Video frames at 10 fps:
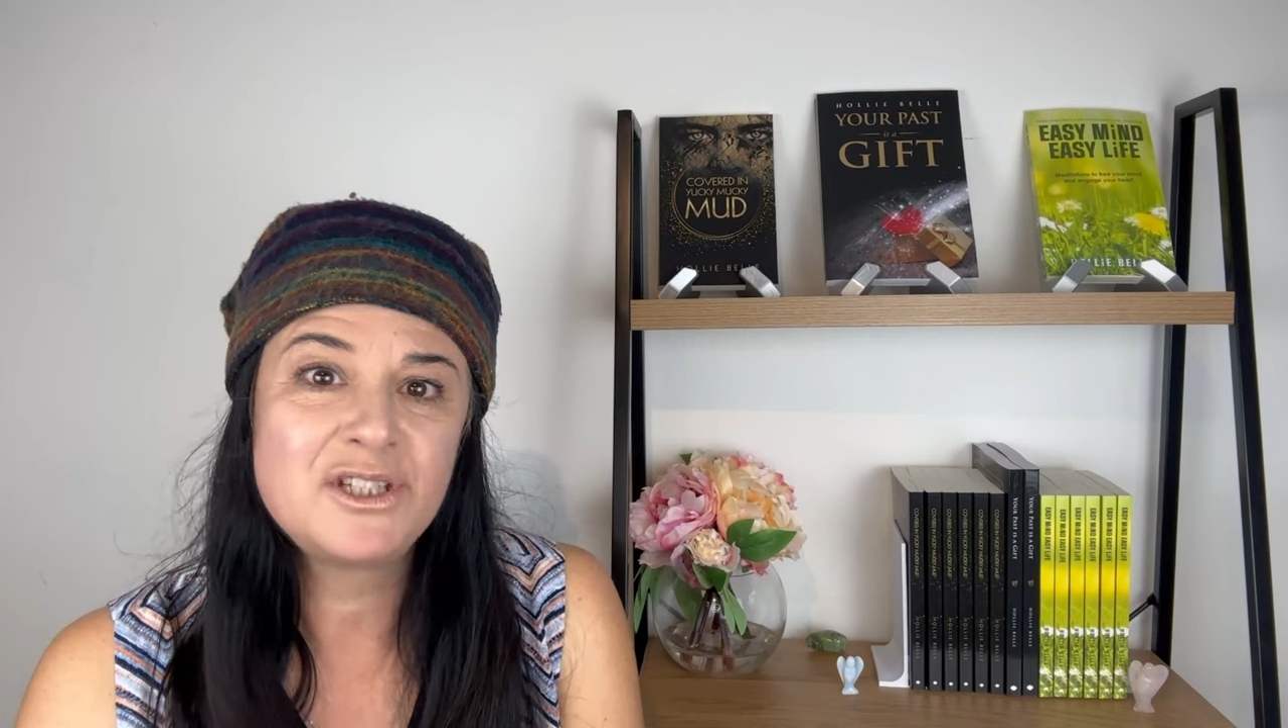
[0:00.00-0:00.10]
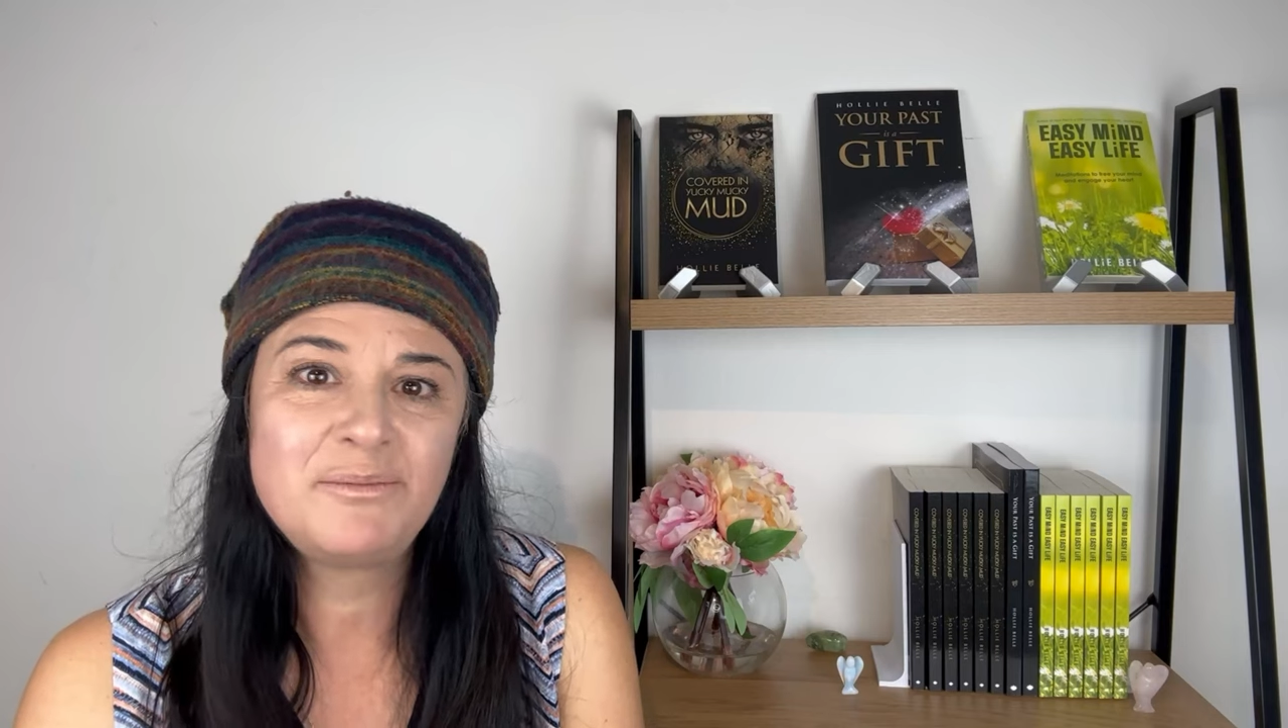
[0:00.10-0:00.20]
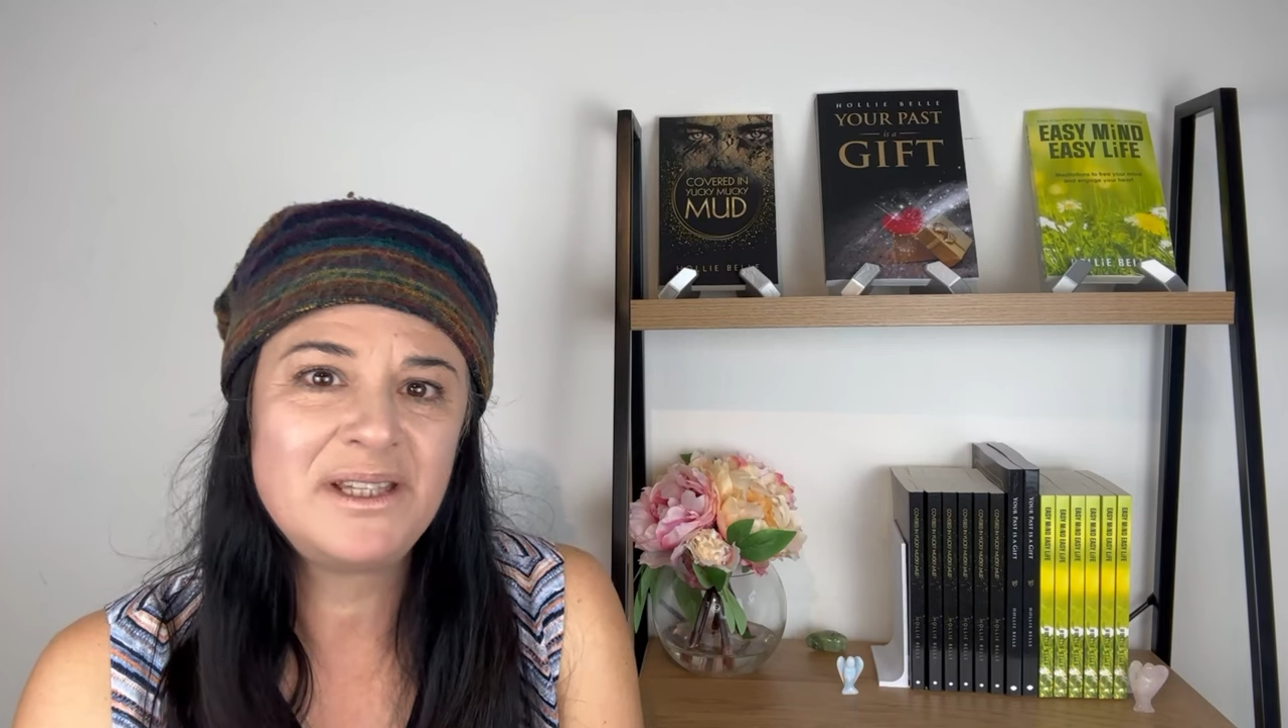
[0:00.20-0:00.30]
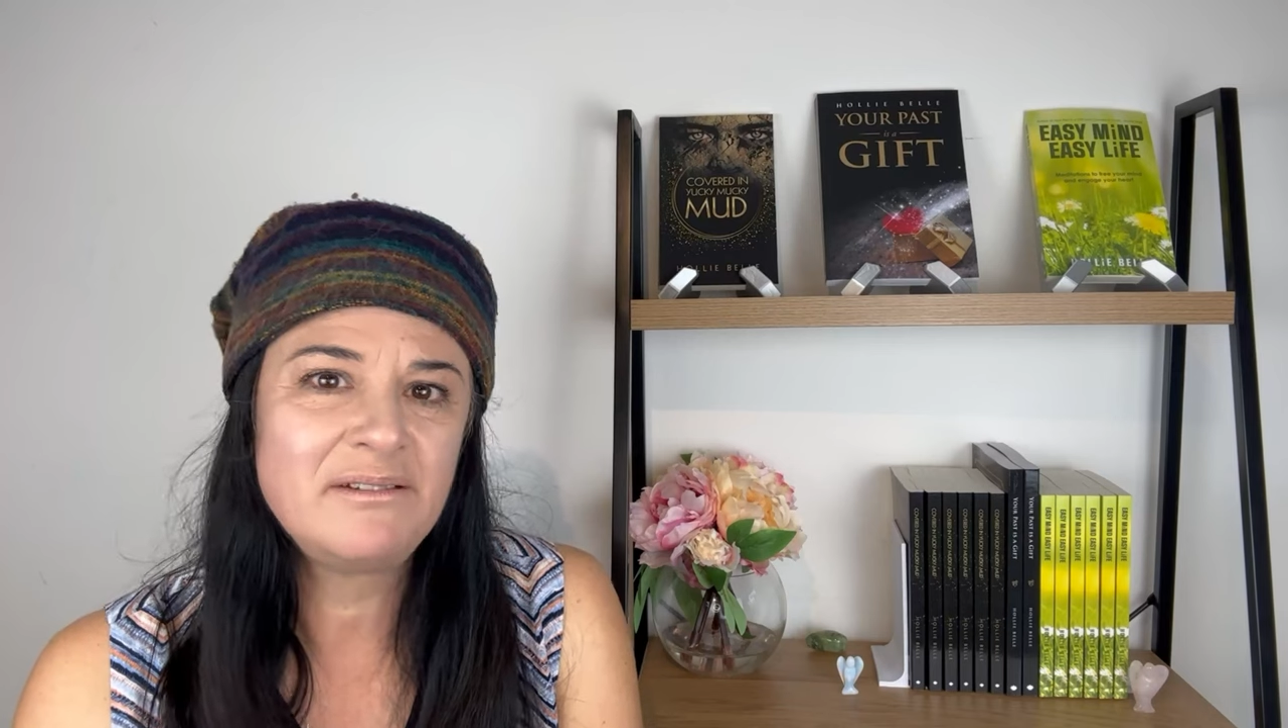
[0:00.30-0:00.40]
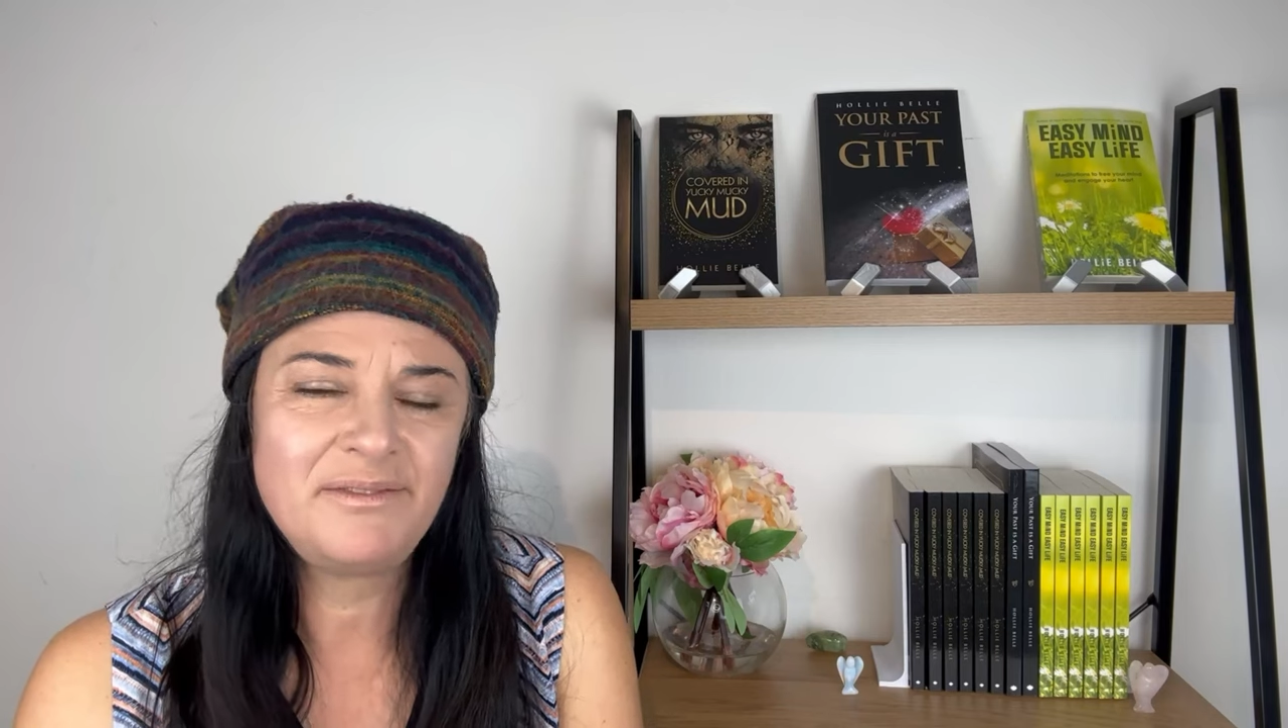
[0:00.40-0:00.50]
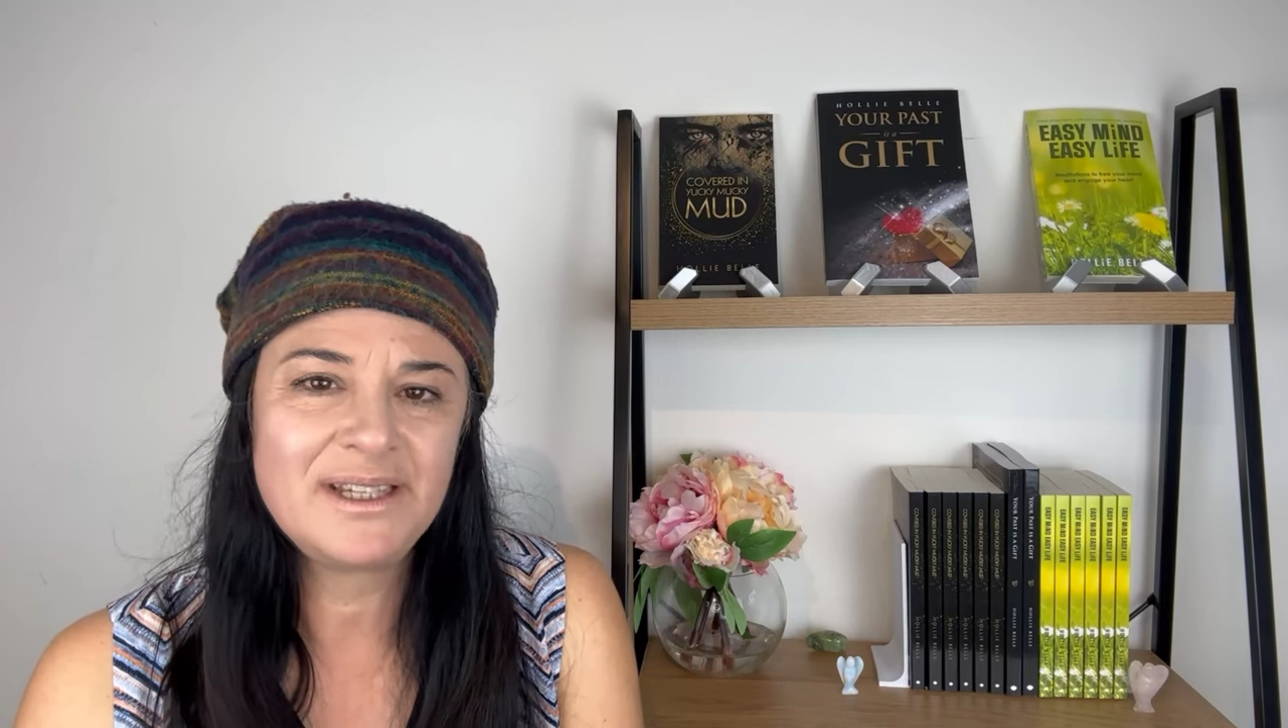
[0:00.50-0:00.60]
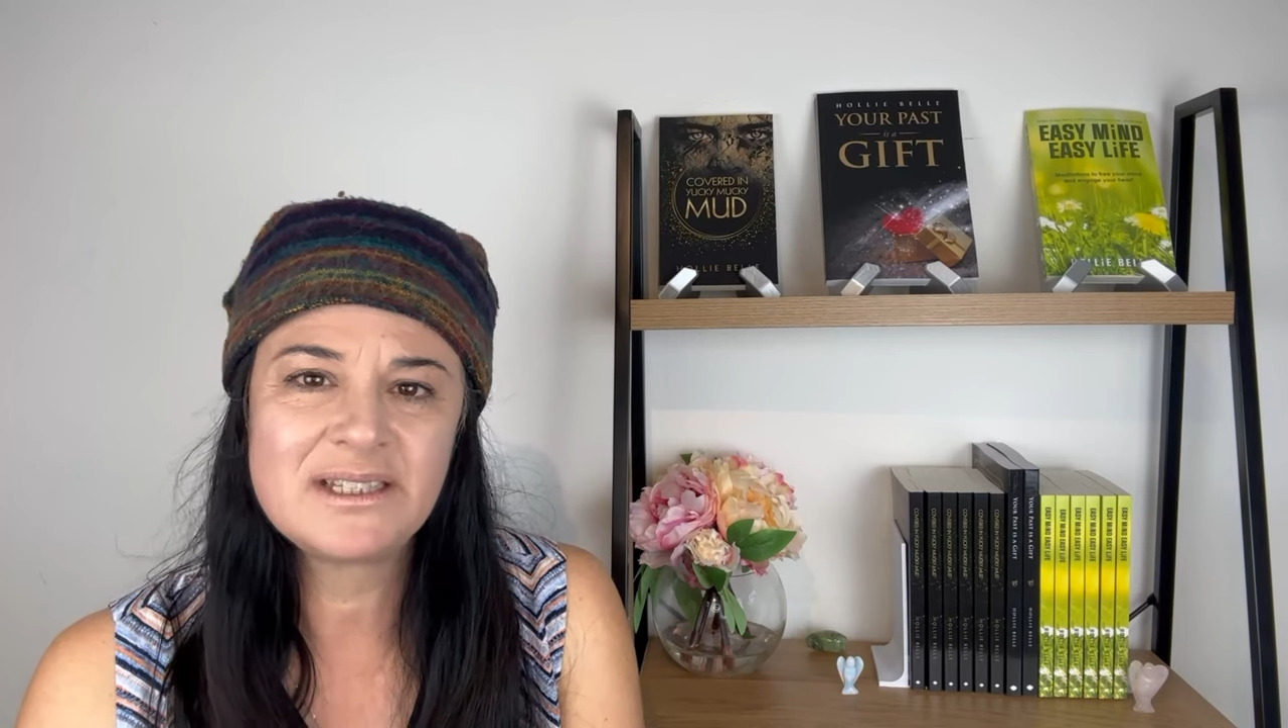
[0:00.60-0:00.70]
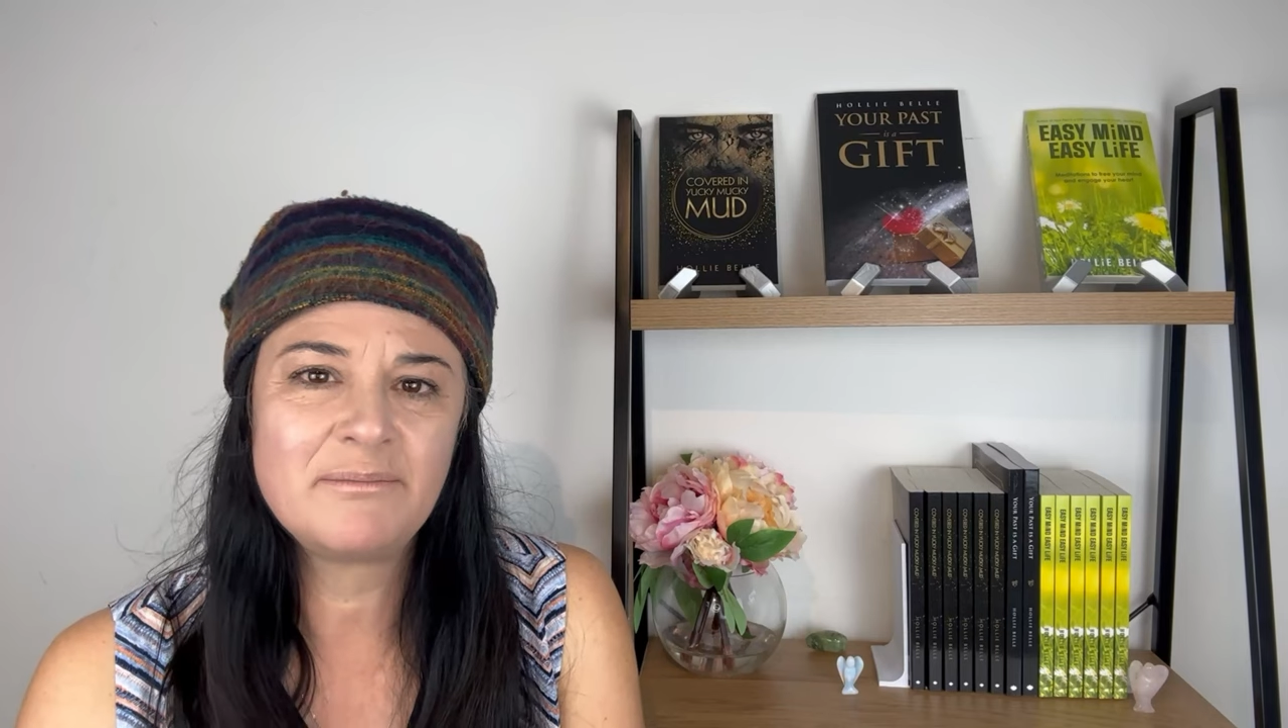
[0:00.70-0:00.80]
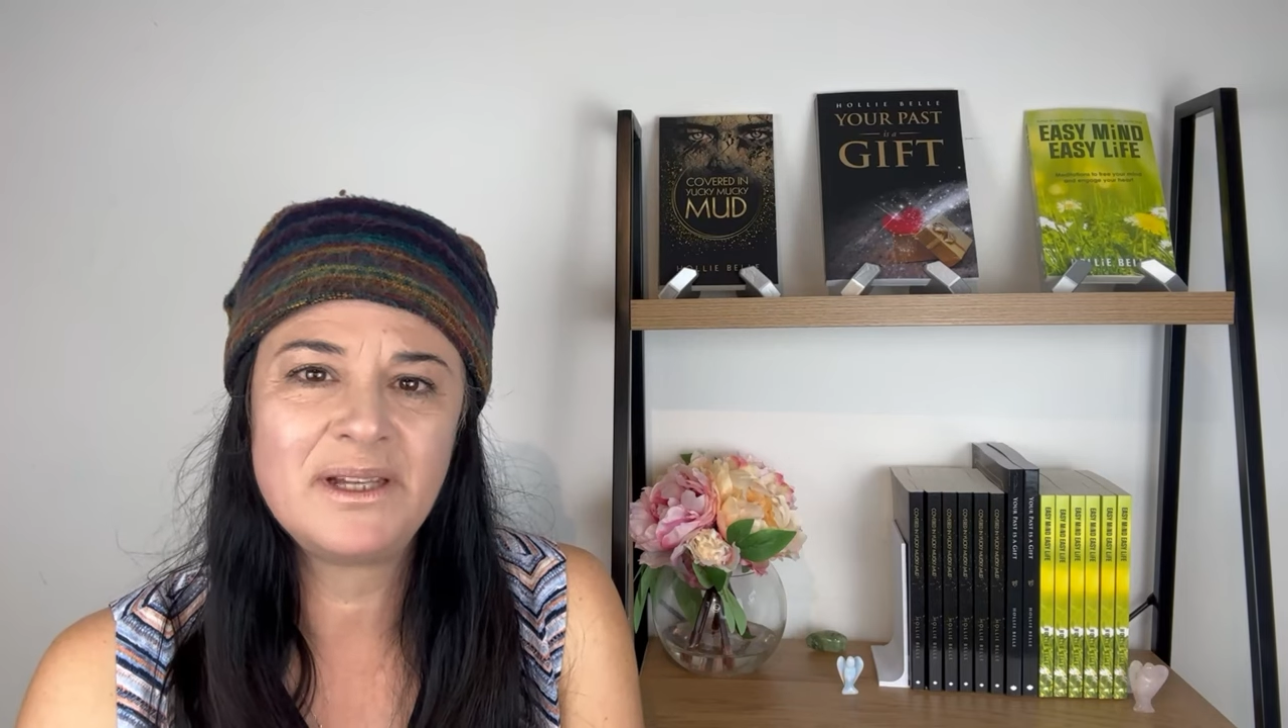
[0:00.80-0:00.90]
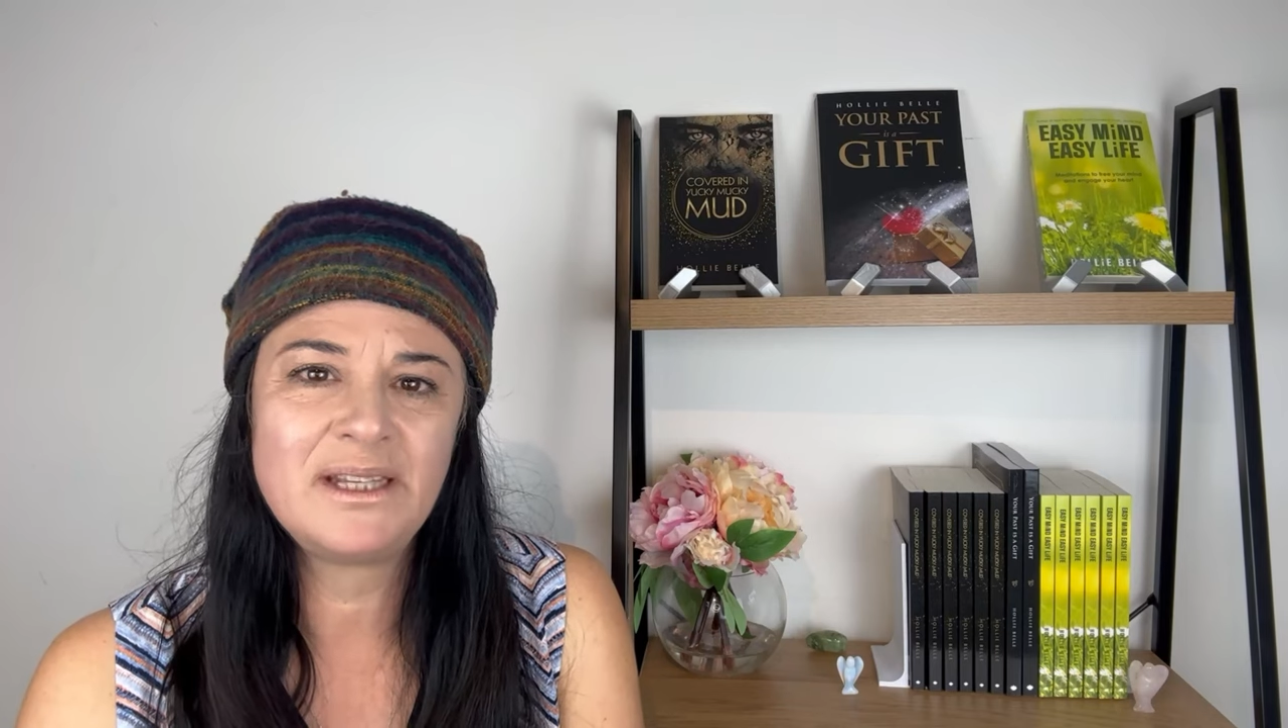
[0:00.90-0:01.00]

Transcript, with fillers: to be the victim